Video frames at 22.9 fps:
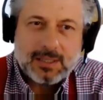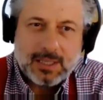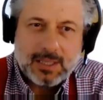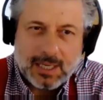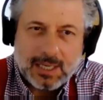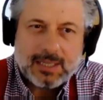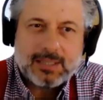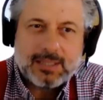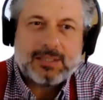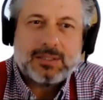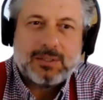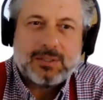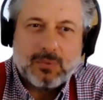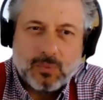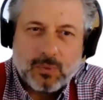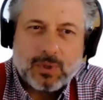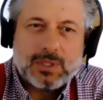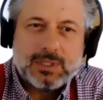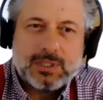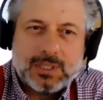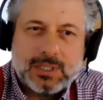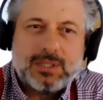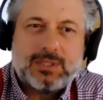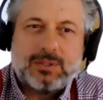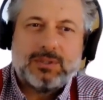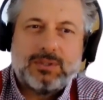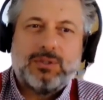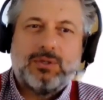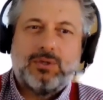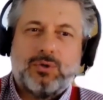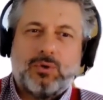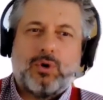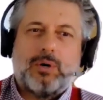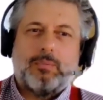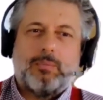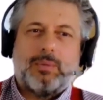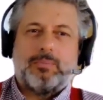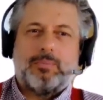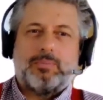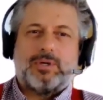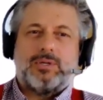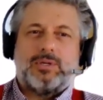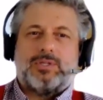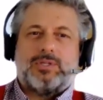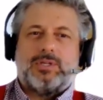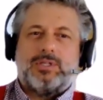okay. Was it normal
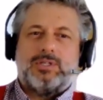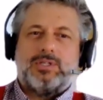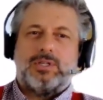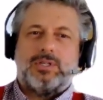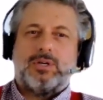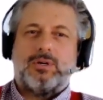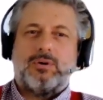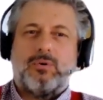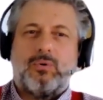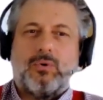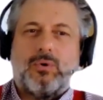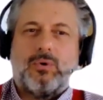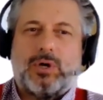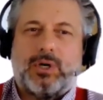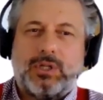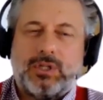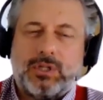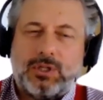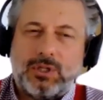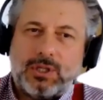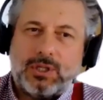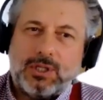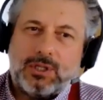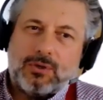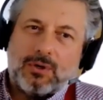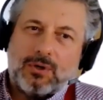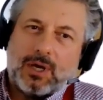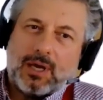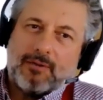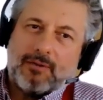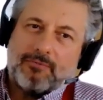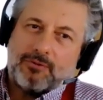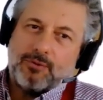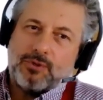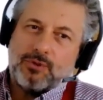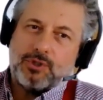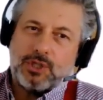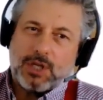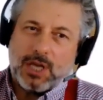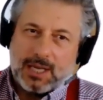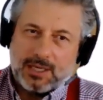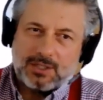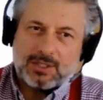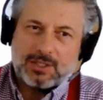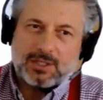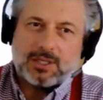procedure or did you have to
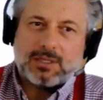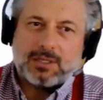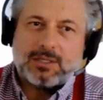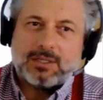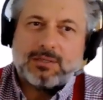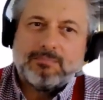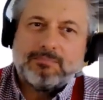change it?